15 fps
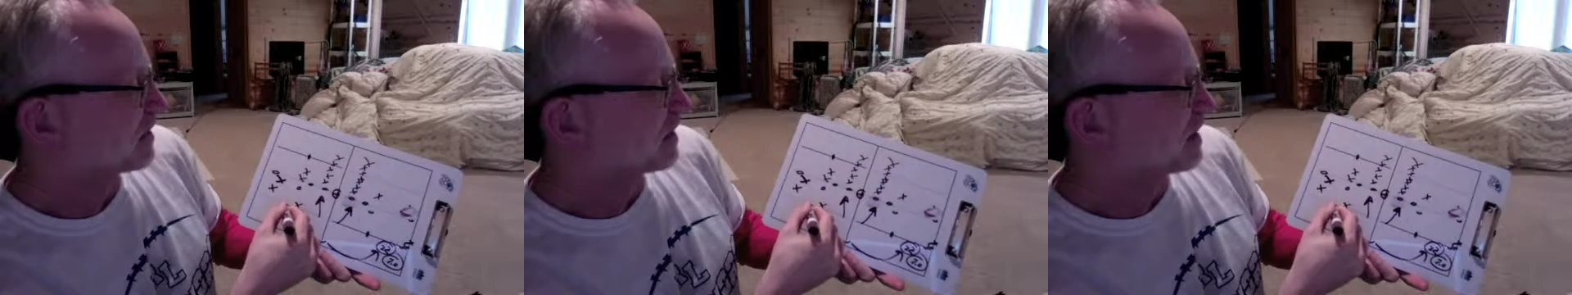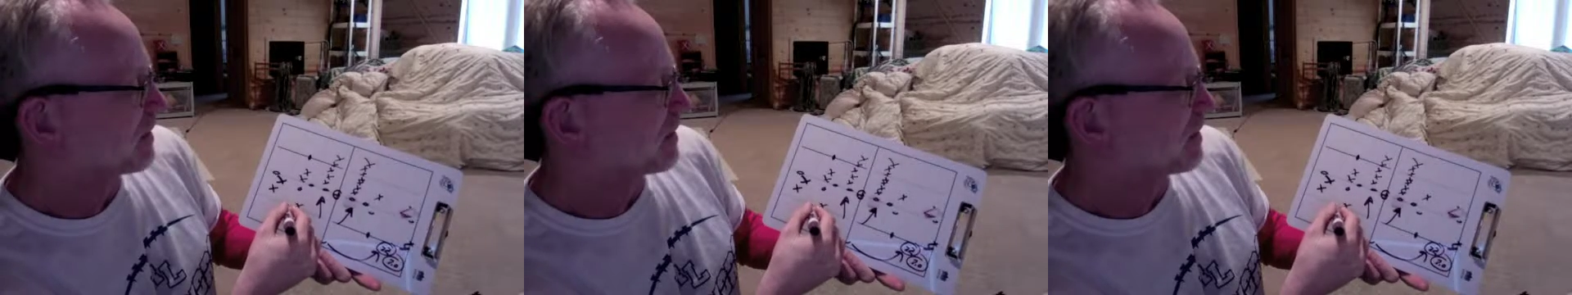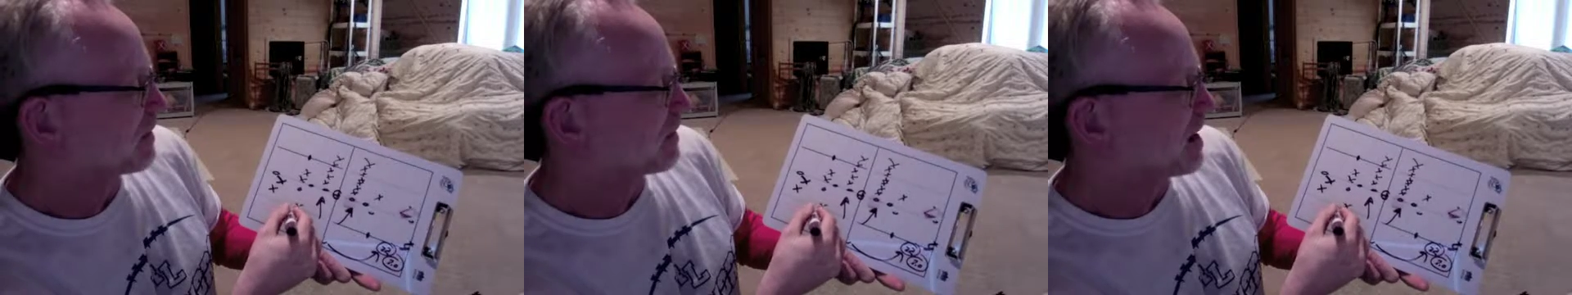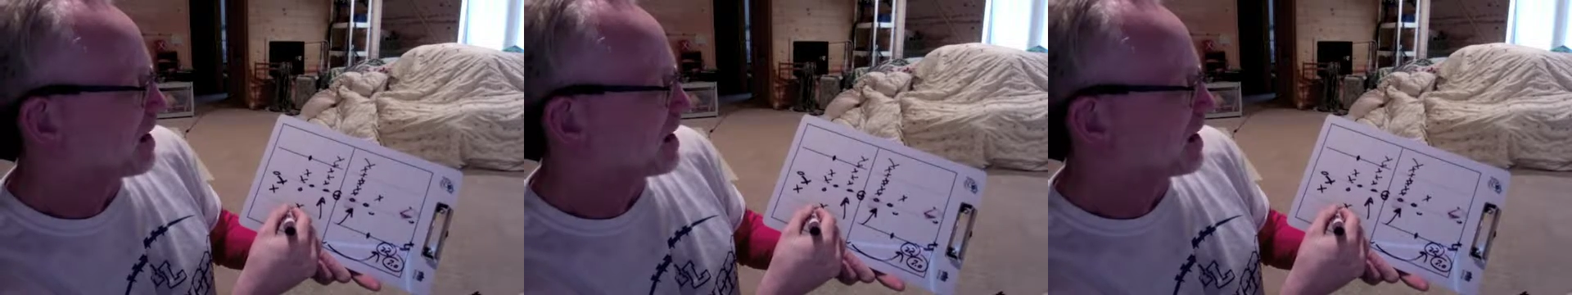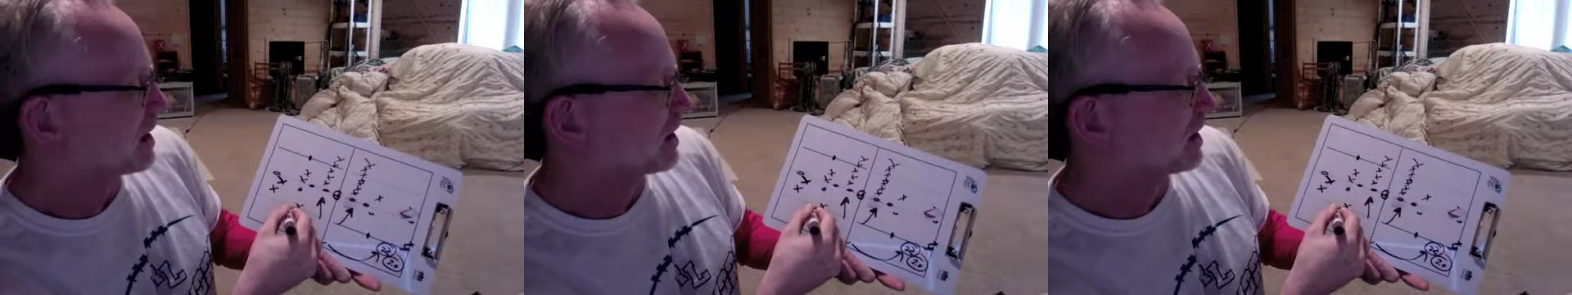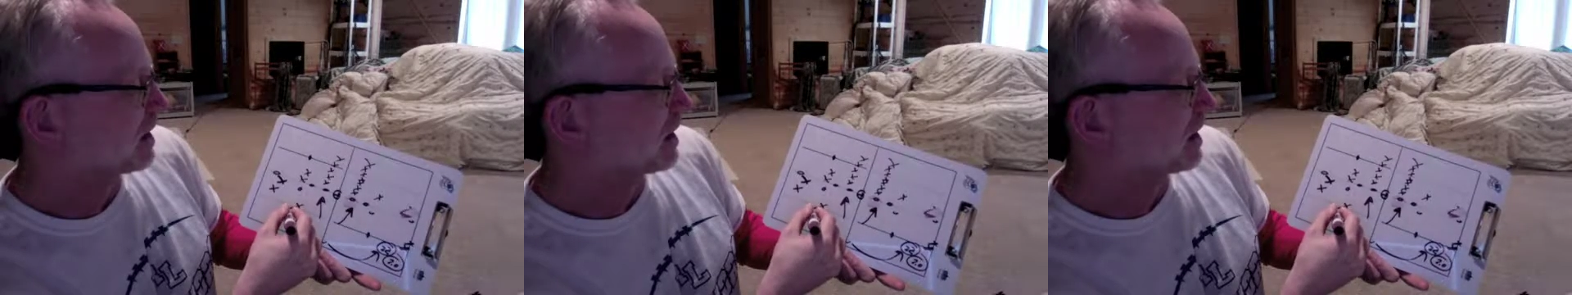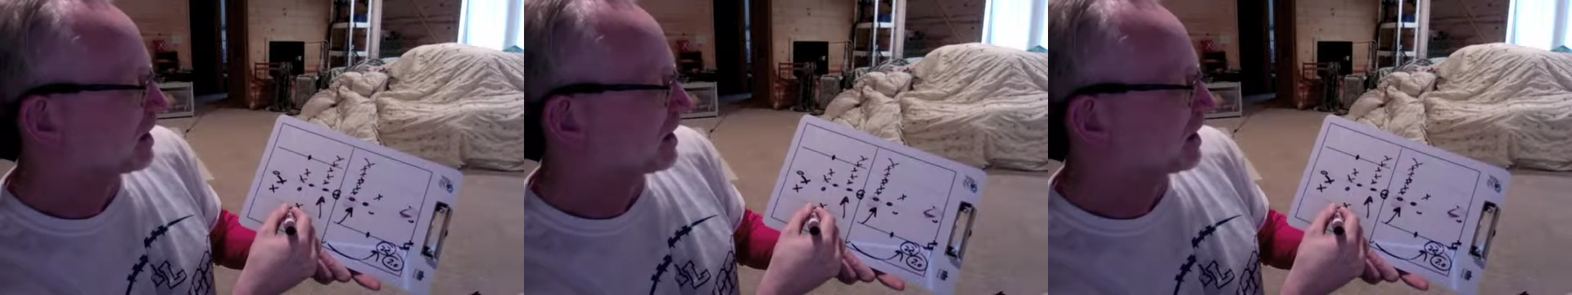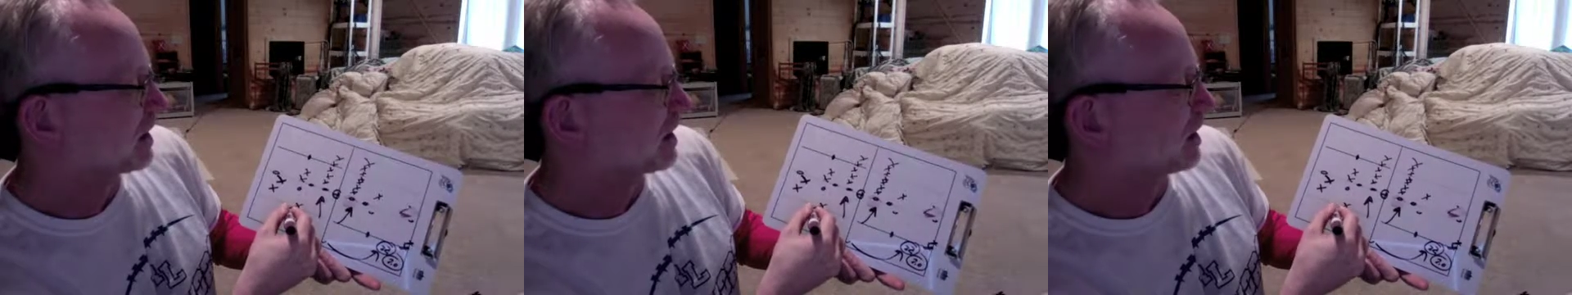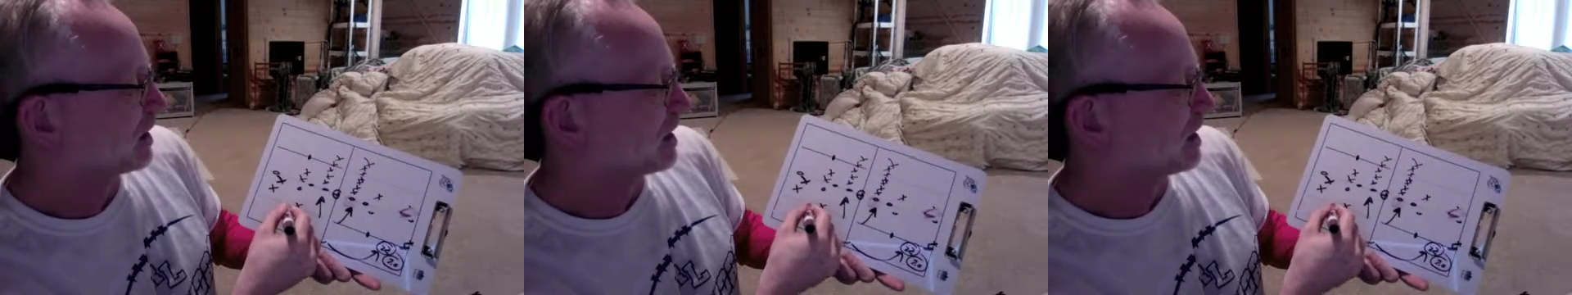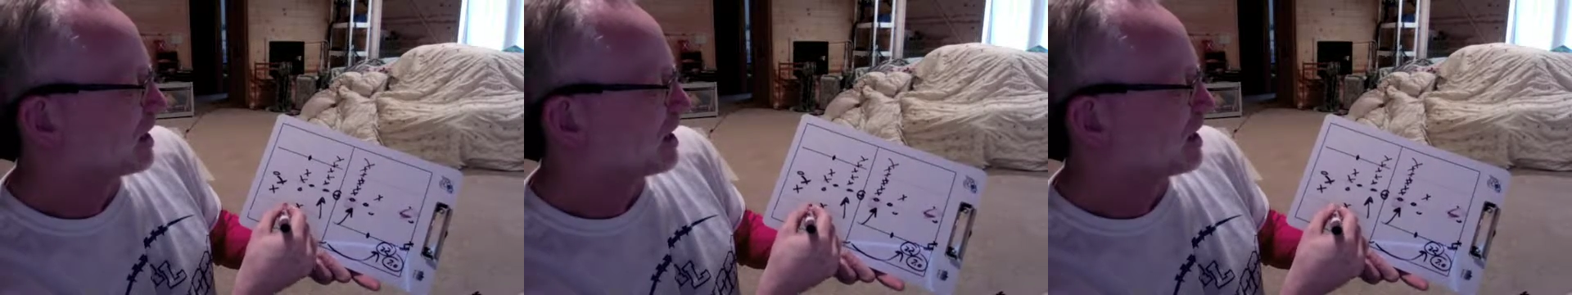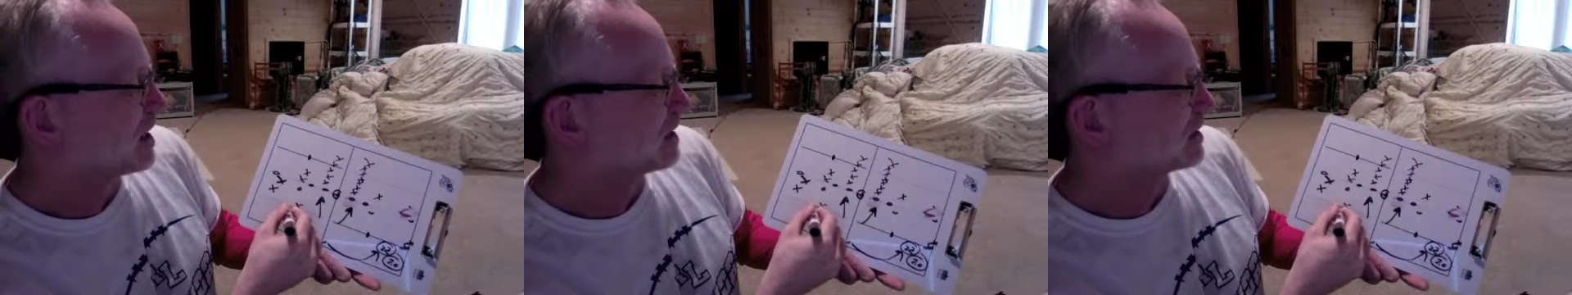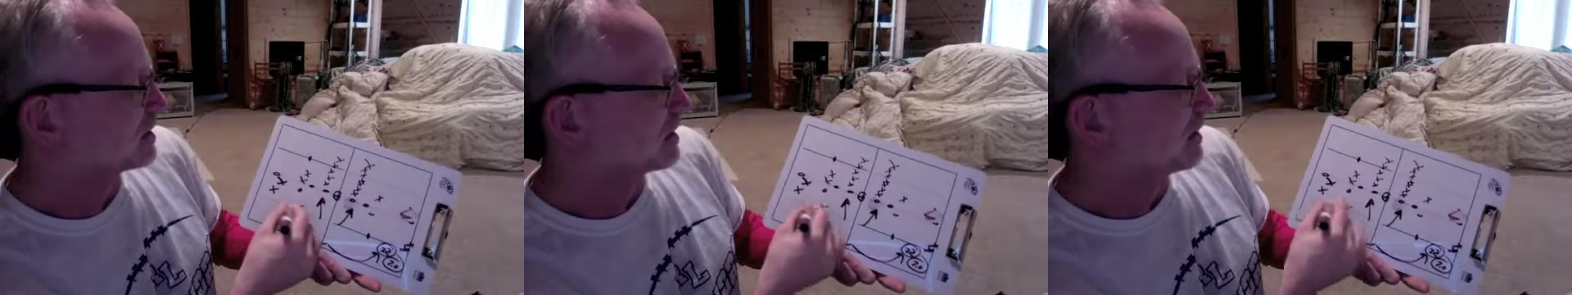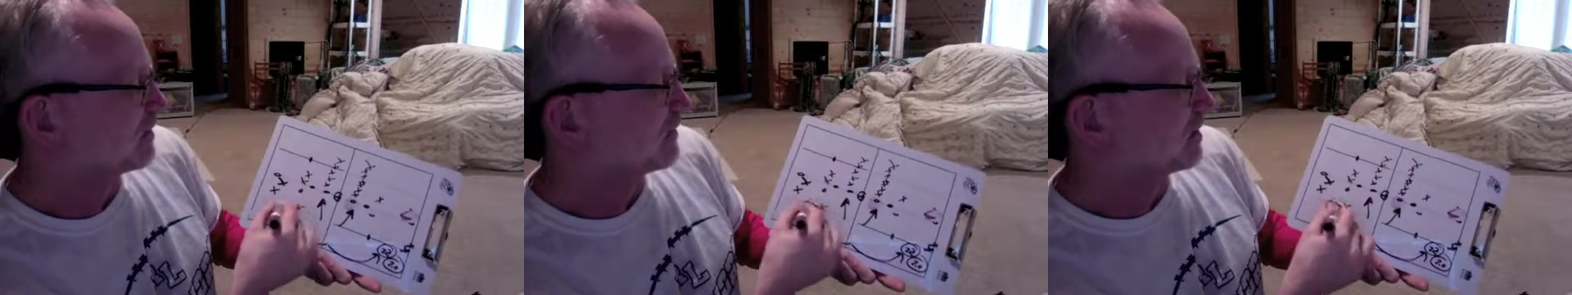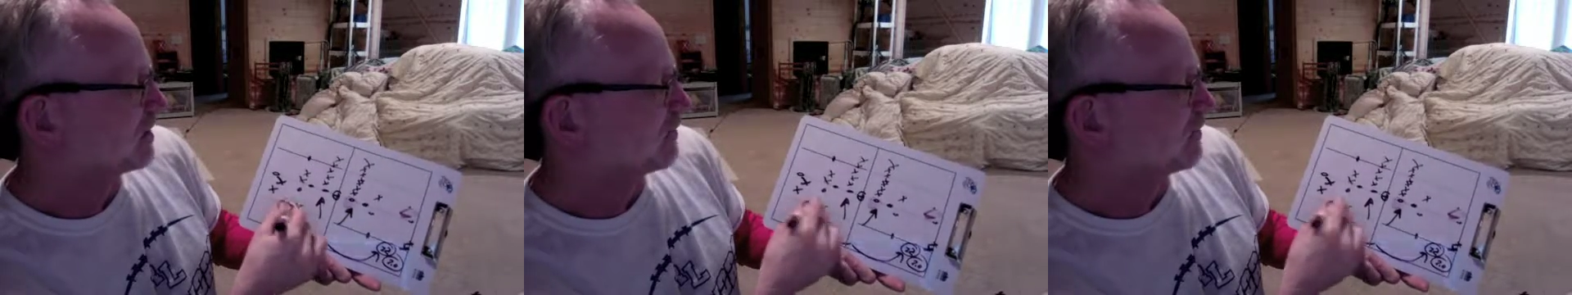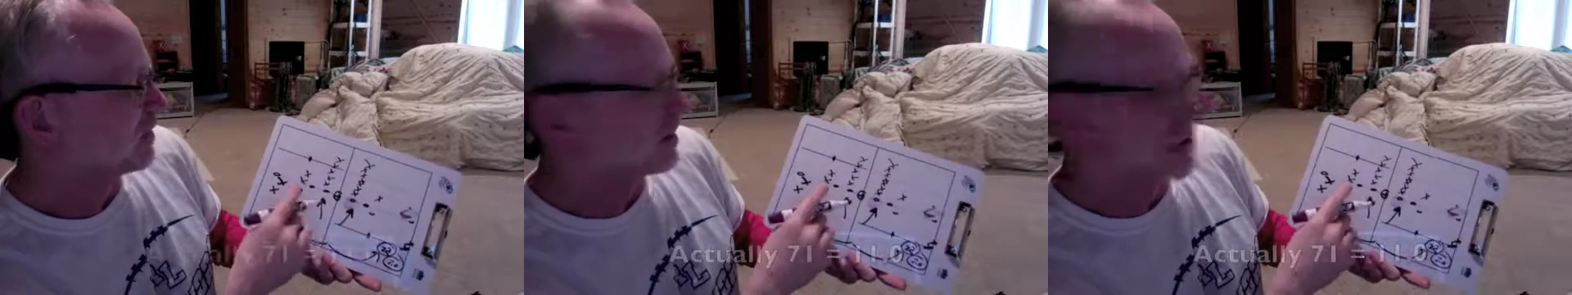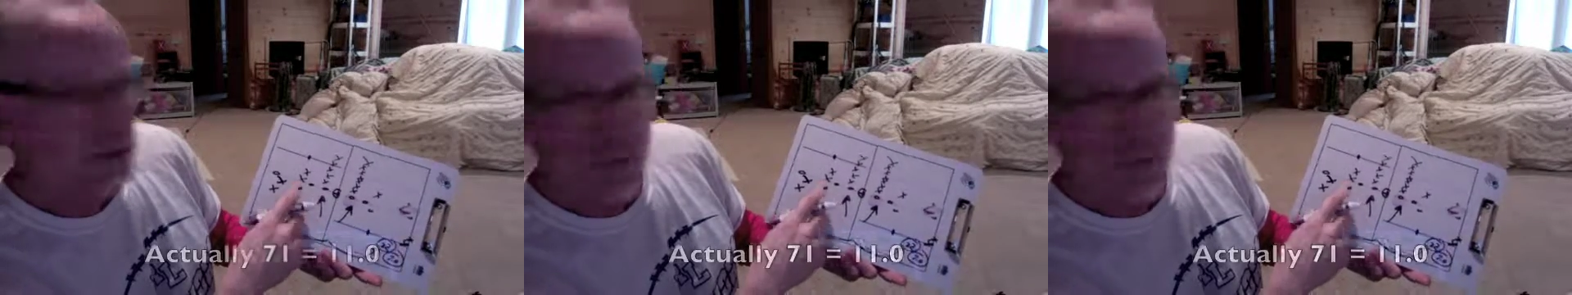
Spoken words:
Nobody's mouth can be seen.